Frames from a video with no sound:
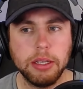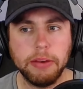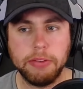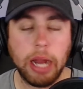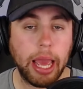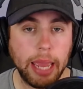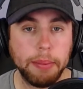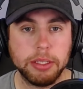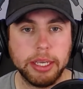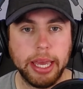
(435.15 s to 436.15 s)
if they're not
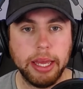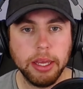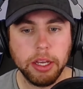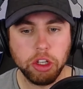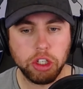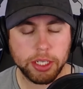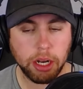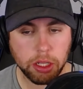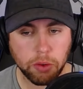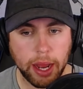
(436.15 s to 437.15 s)
able to get Justin
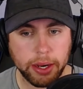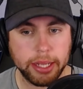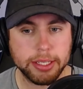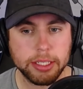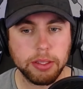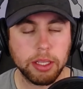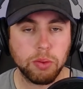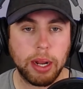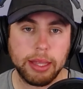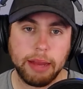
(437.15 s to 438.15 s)
on the ground consistently
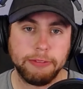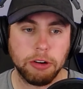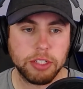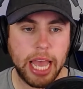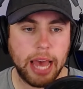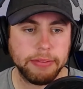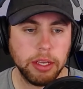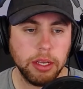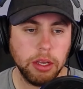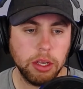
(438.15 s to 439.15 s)
throughout that first half.
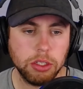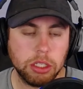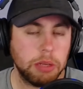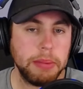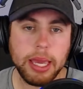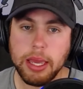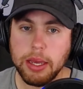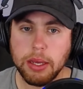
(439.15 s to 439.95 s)
So to me,